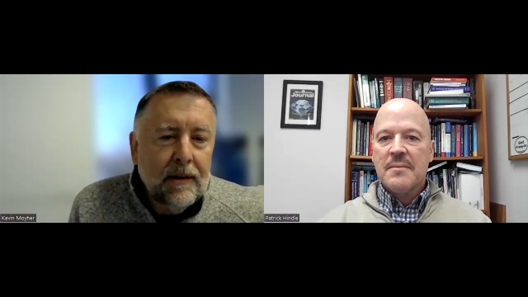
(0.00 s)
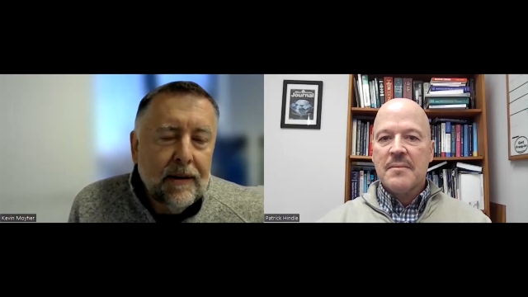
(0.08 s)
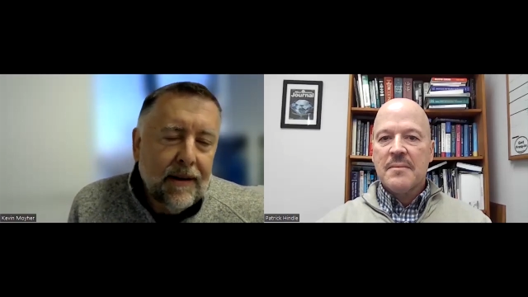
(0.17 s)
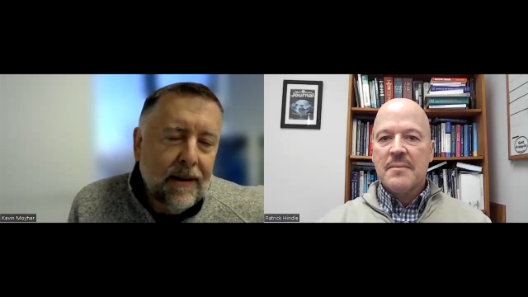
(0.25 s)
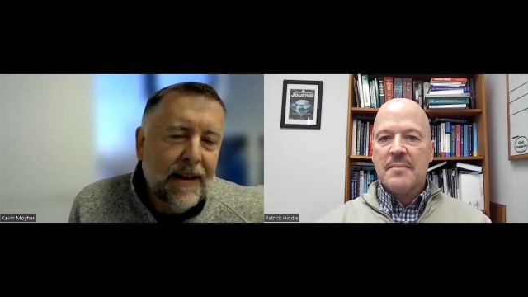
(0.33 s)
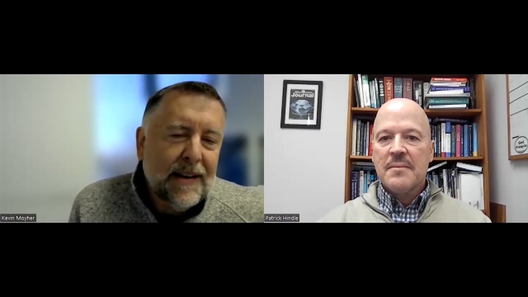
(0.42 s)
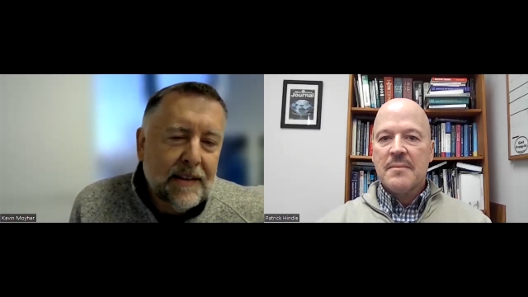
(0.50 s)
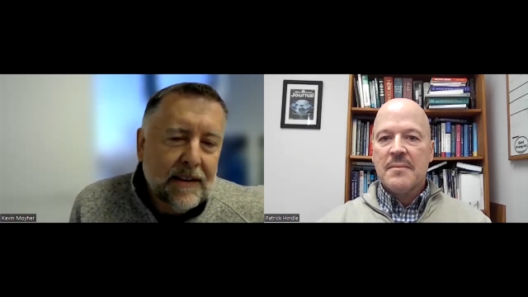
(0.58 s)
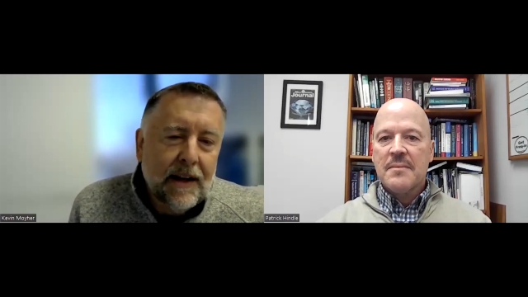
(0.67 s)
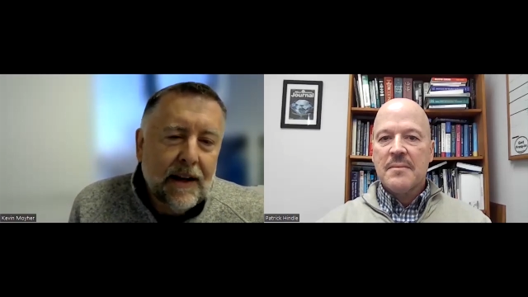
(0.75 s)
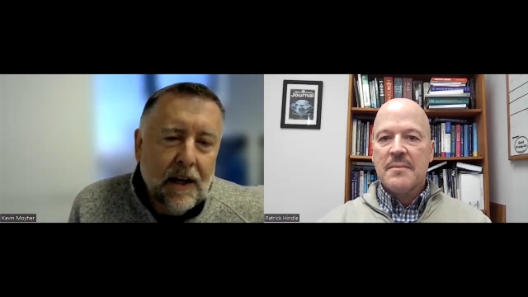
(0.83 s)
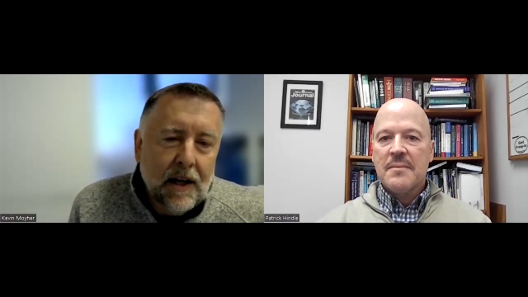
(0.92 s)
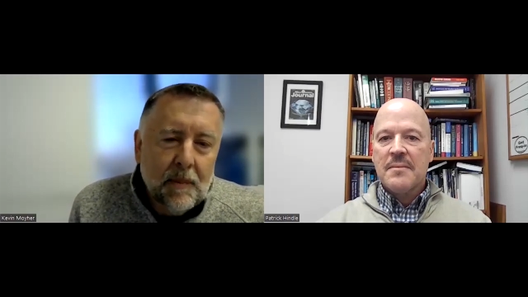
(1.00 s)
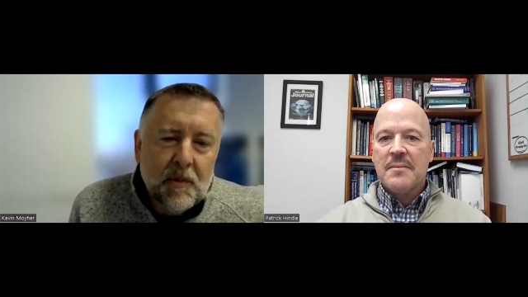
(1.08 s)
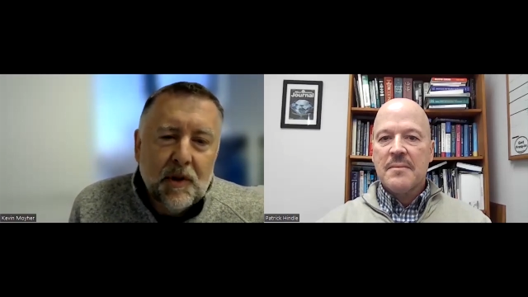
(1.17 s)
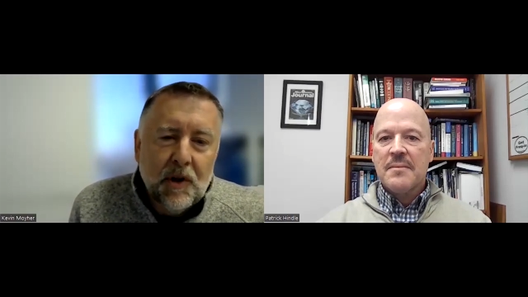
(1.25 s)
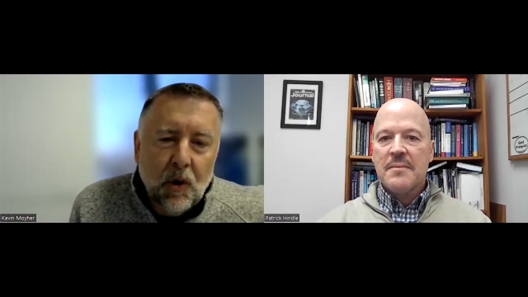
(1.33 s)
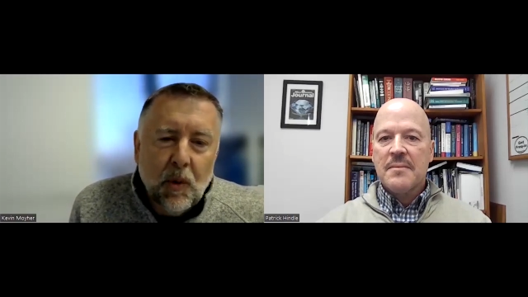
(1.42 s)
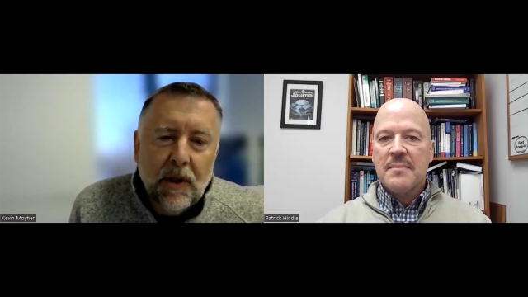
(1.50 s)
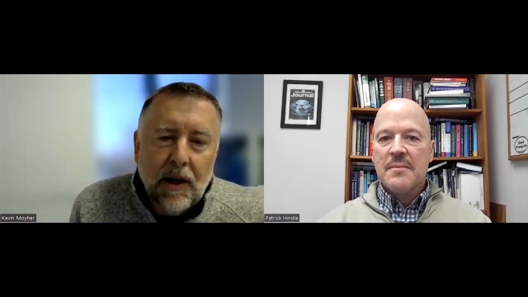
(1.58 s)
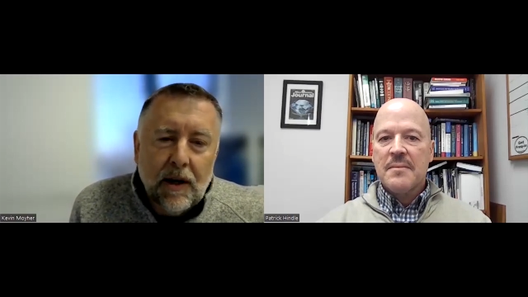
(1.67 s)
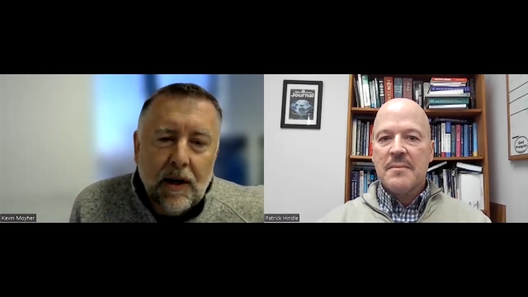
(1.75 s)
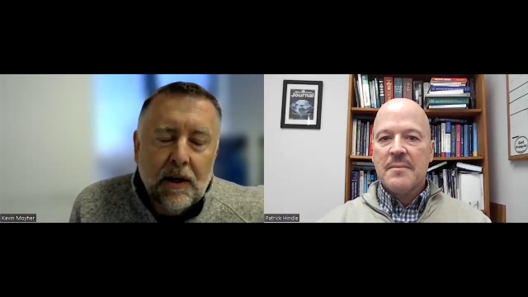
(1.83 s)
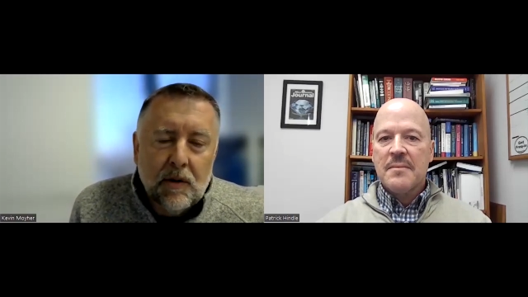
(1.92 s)
Speaker 1: yeah, that's a lot of times, you know, where
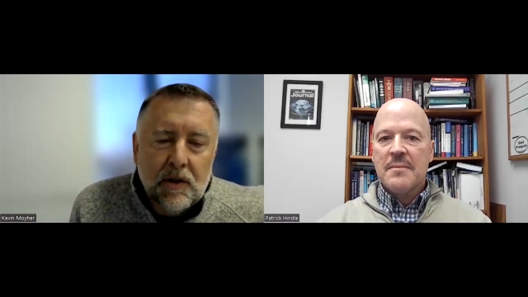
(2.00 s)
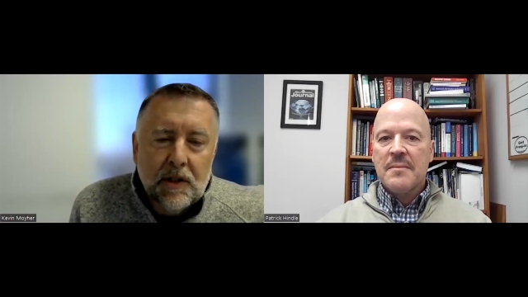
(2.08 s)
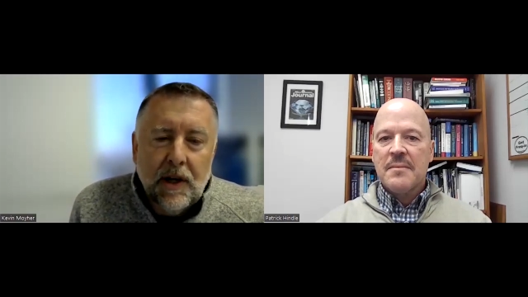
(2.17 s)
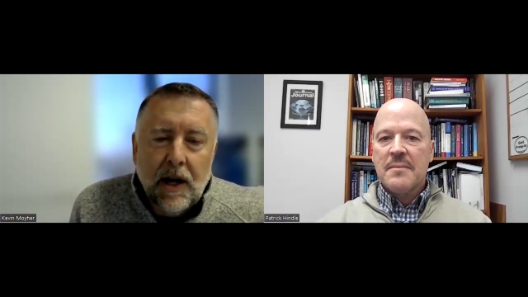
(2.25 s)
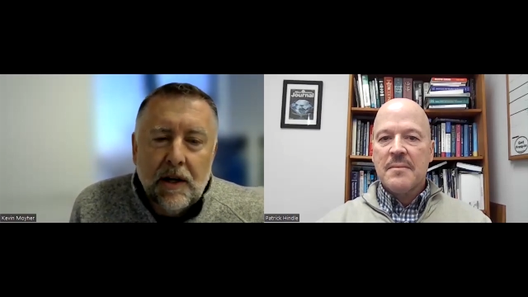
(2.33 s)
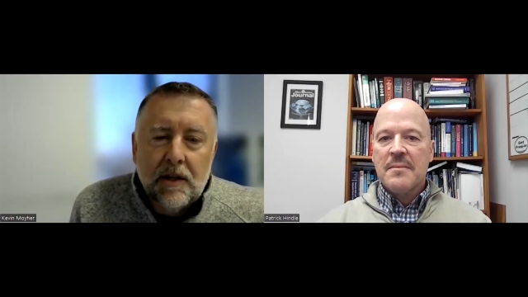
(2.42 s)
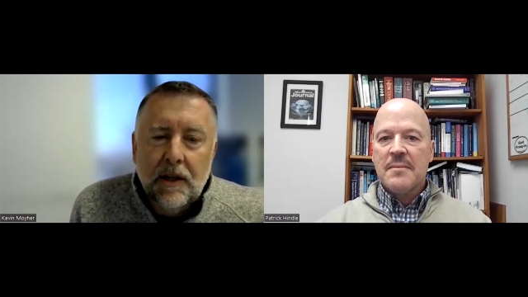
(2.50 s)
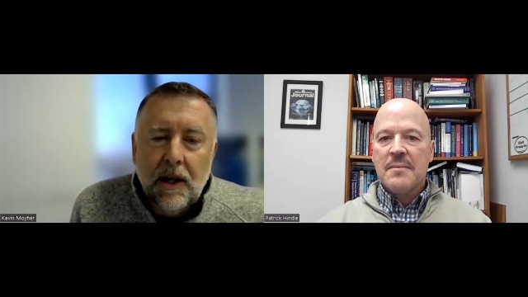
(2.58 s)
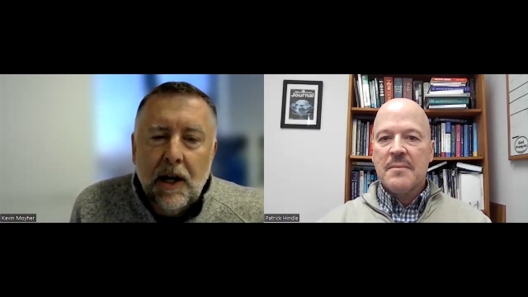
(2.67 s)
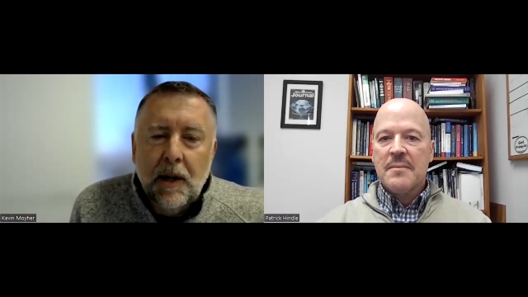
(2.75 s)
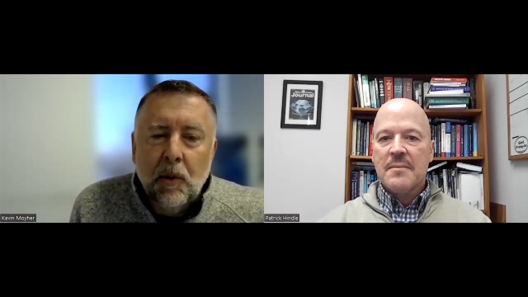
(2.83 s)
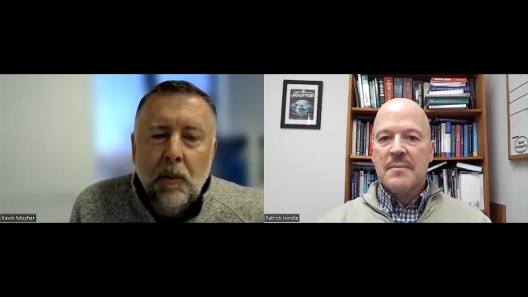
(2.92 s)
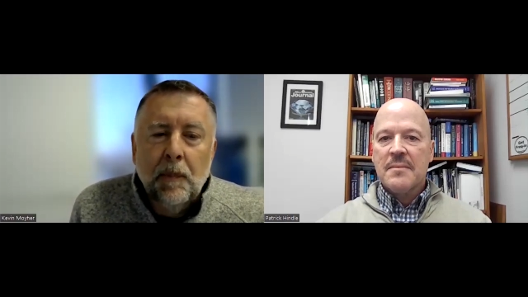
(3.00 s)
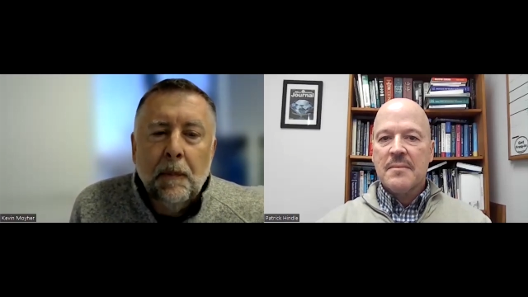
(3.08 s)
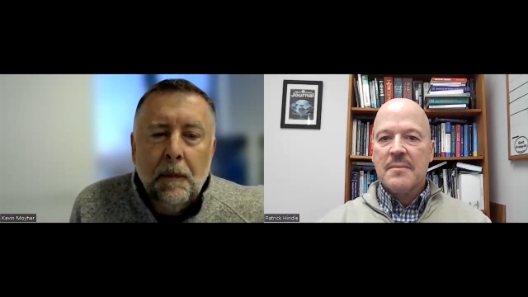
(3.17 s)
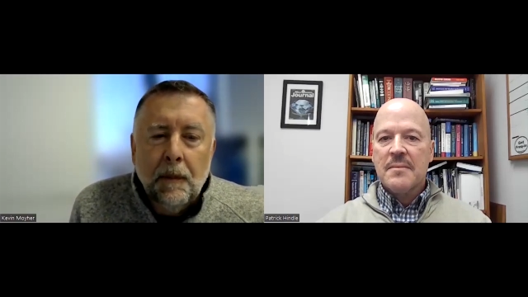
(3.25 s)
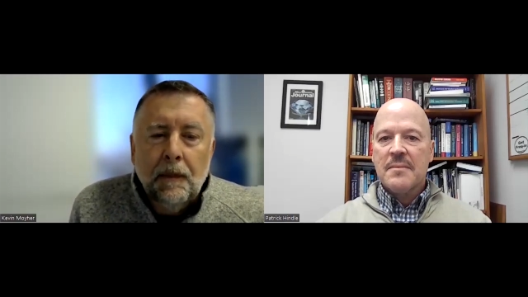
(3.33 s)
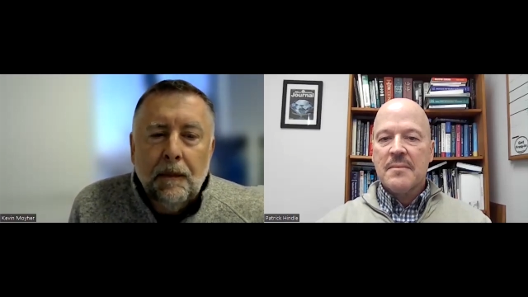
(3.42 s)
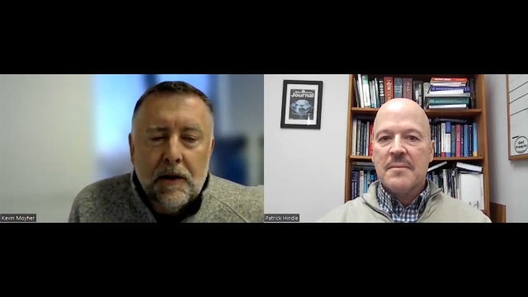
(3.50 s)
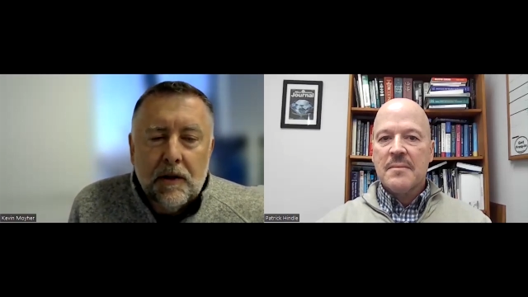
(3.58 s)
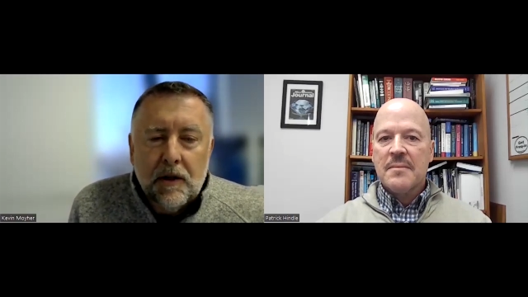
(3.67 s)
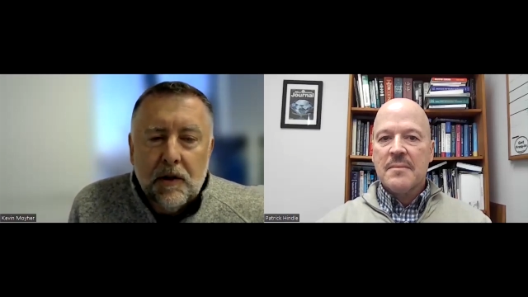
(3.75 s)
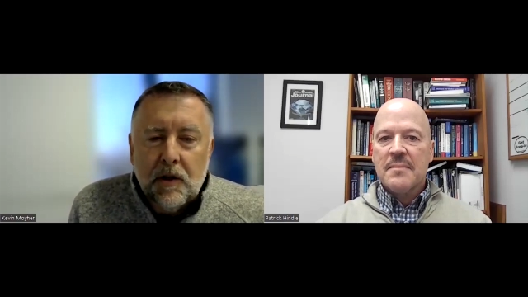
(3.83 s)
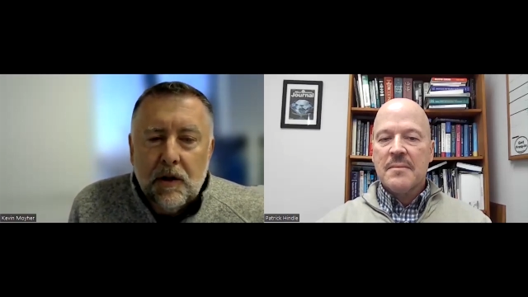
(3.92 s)
that connector is attached to the cable
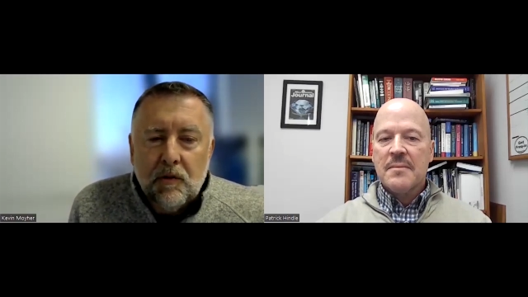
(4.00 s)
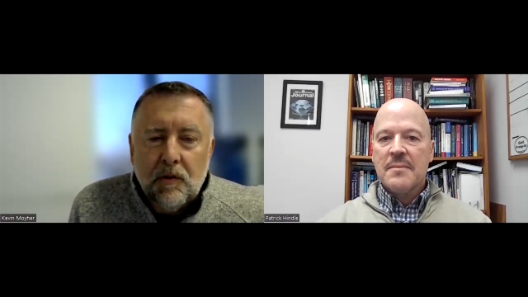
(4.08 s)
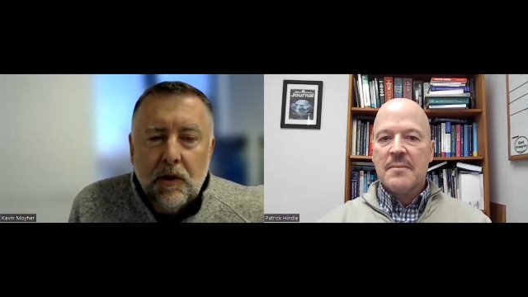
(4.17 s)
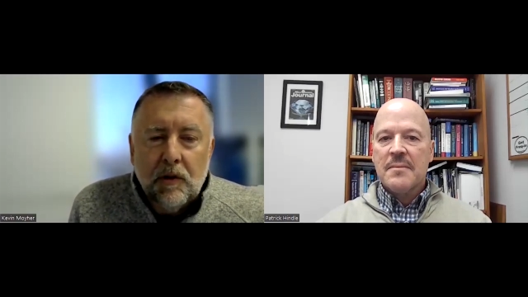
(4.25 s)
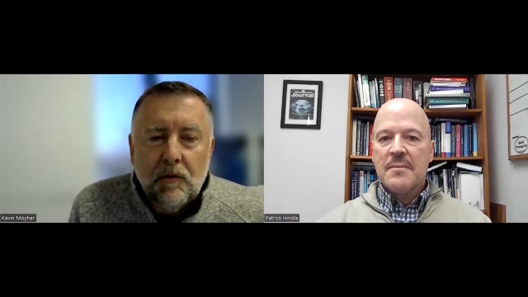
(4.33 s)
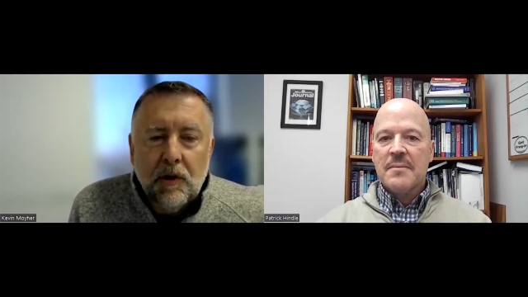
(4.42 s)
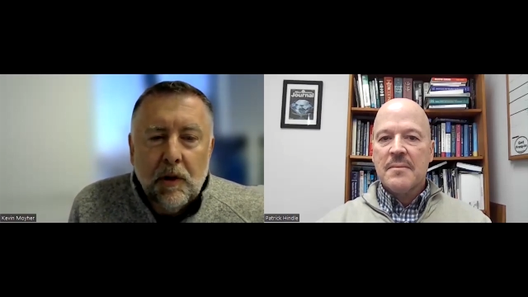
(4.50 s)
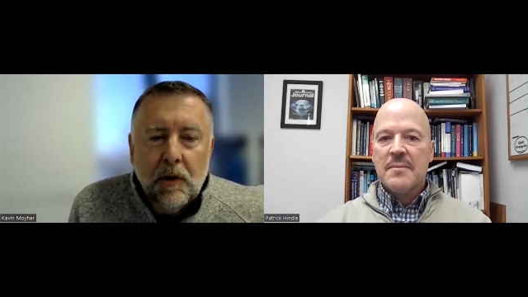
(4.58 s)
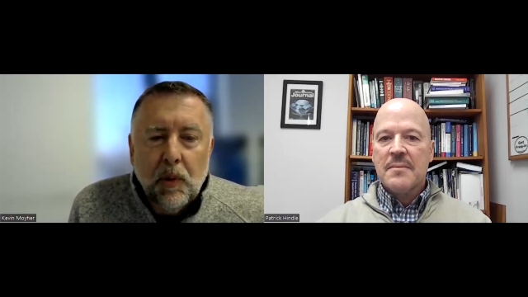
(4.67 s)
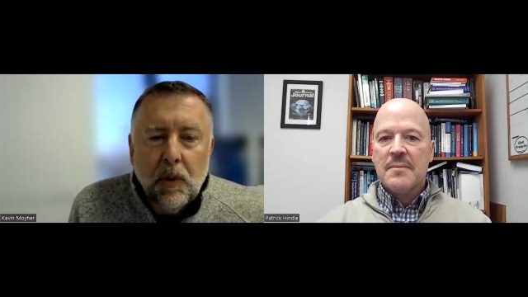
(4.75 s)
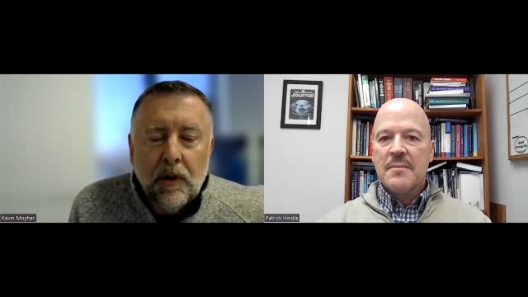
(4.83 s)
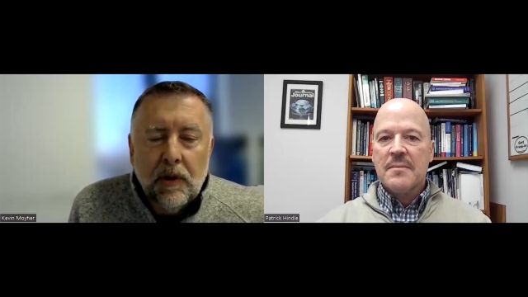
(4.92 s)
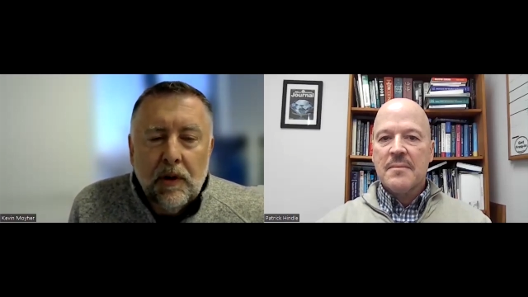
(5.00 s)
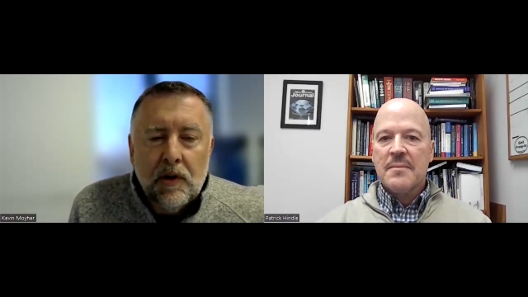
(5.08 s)
is, is really really important.